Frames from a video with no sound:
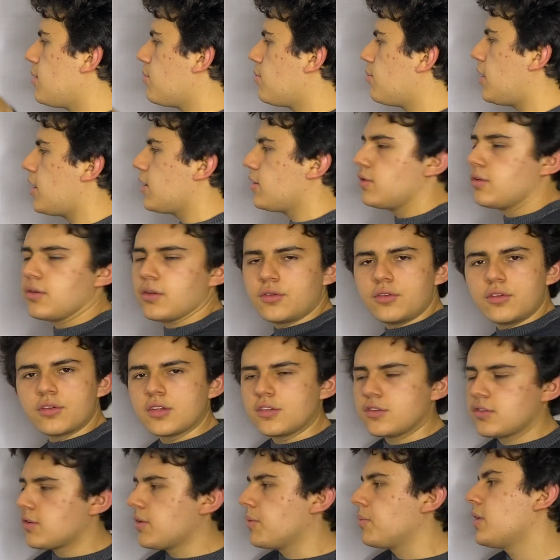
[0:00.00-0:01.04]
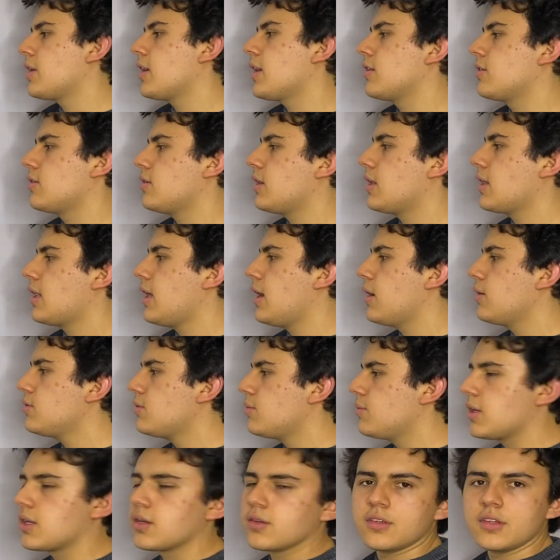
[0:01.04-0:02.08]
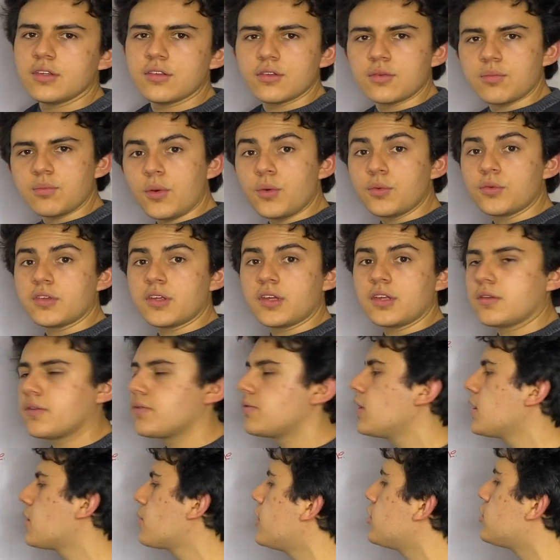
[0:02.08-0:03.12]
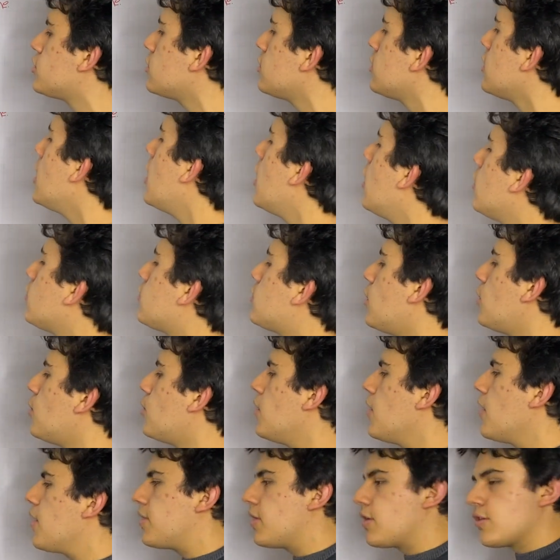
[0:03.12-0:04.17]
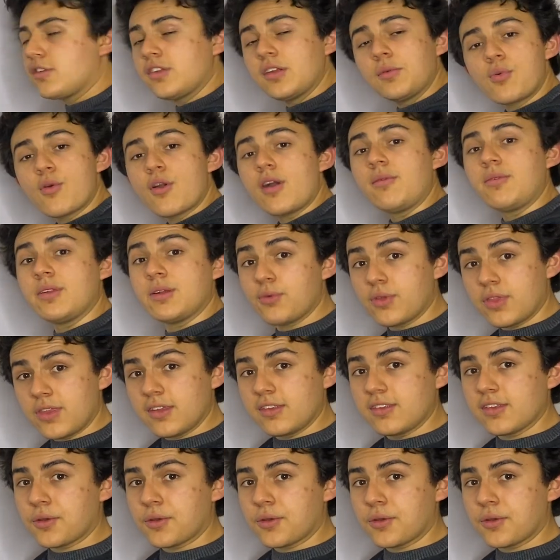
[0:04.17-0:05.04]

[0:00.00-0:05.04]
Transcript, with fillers: but you know, you can just simply cancel it out because it's on both sides of the equation. So there's a problem with this